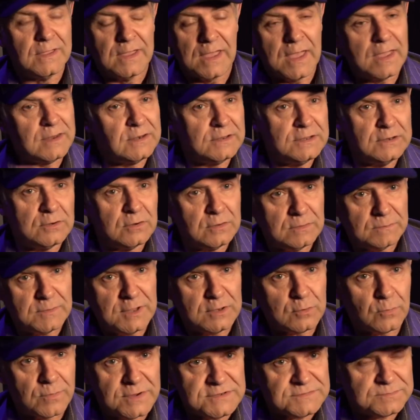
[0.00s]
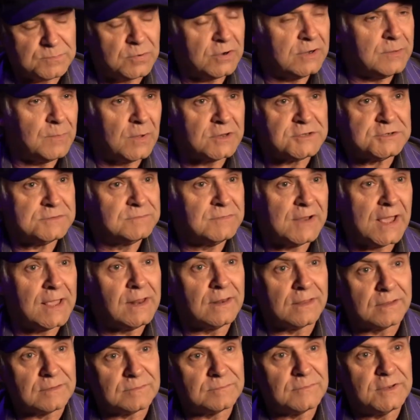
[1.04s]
and he'd always pretty much nail it.